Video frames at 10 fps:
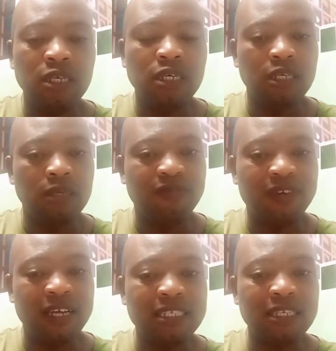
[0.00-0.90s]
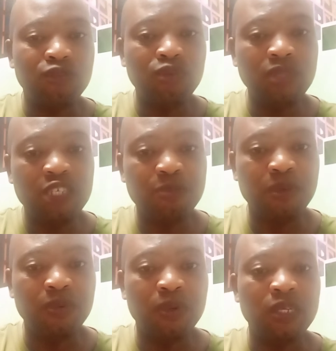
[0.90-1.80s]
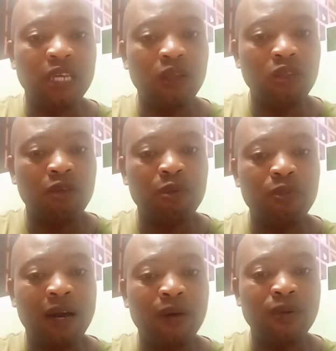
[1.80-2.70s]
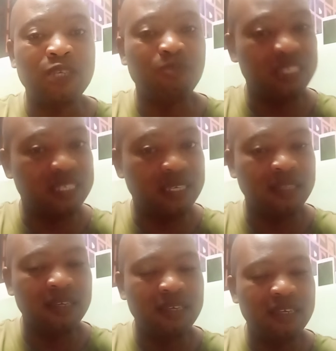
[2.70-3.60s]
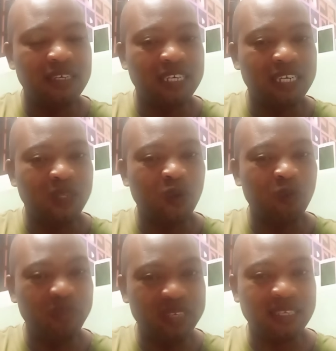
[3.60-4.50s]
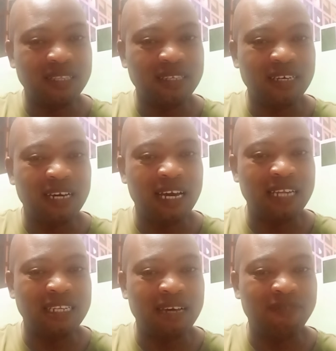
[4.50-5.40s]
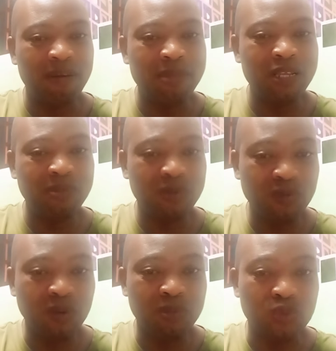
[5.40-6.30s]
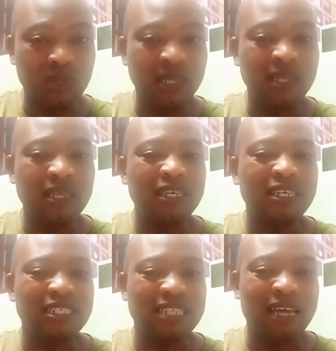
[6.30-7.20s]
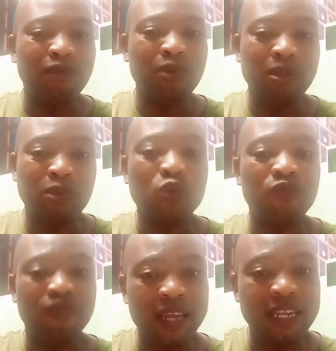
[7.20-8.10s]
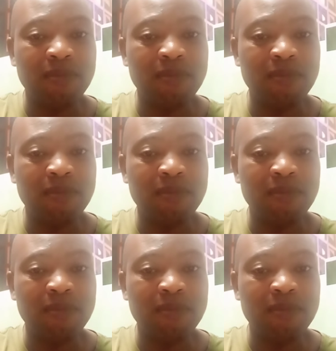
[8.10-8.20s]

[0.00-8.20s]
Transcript: In fact, during this period, a lot of people are always missing, and their families, even up today, they have not been able to find them.